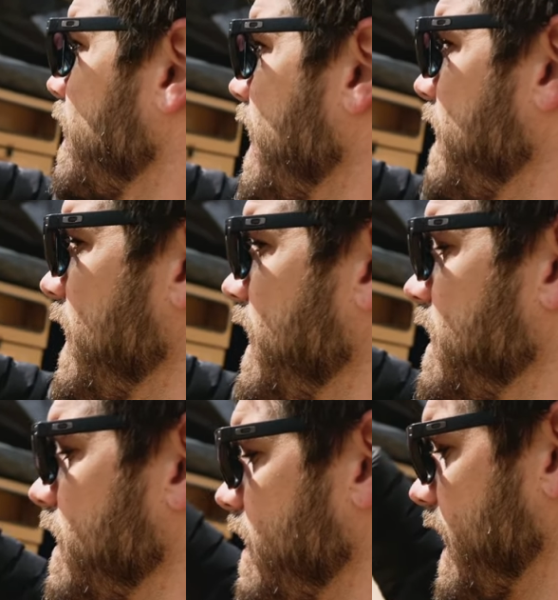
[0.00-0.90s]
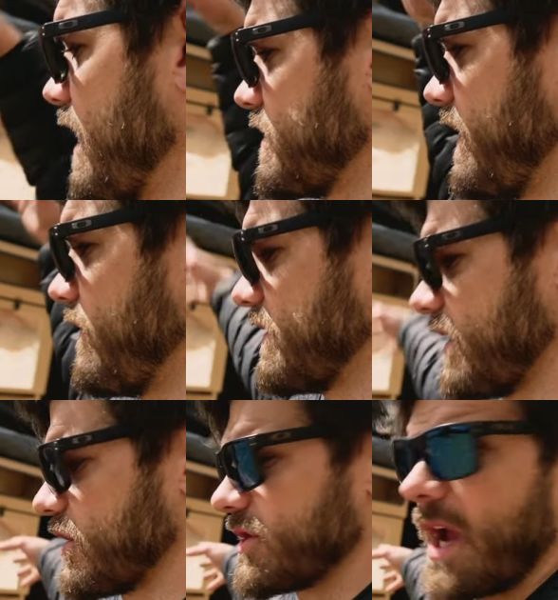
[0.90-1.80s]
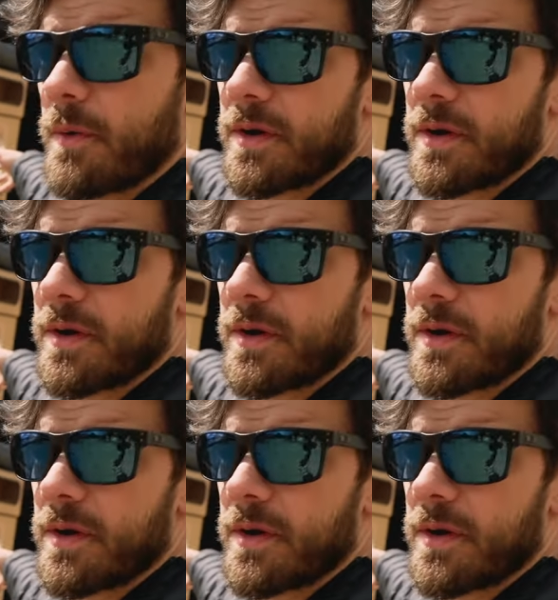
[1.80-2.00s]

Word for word: and then it actually even has like a shower